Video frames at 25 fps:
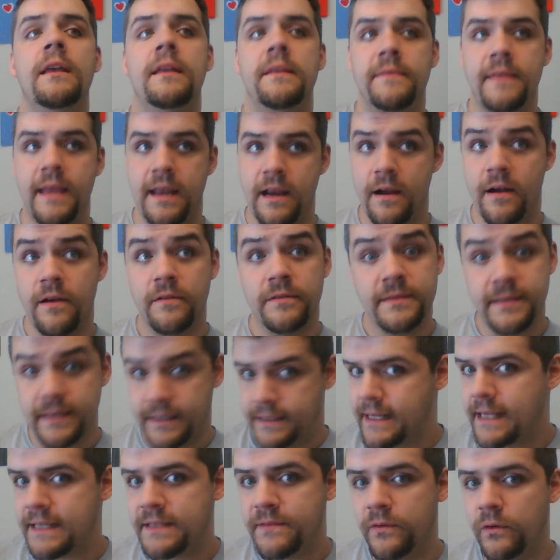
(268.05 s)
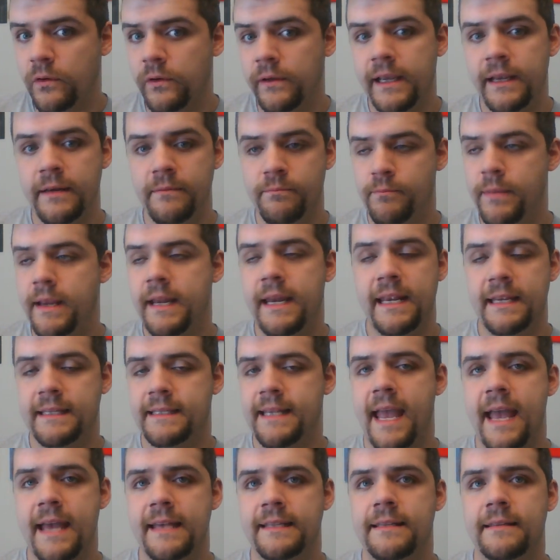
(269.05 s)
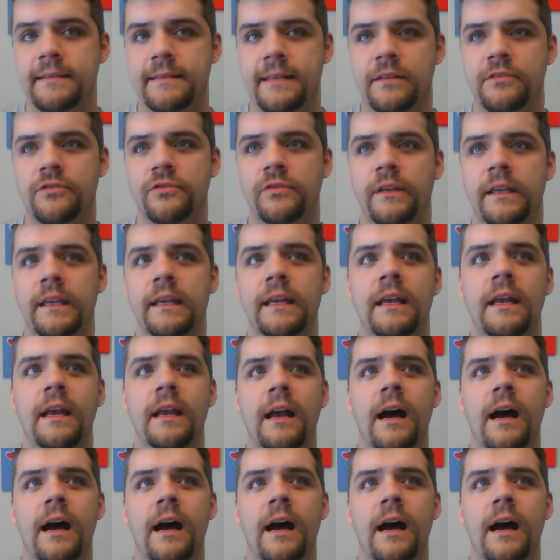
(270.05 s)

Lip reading: They are successful in beating his ass, essentially.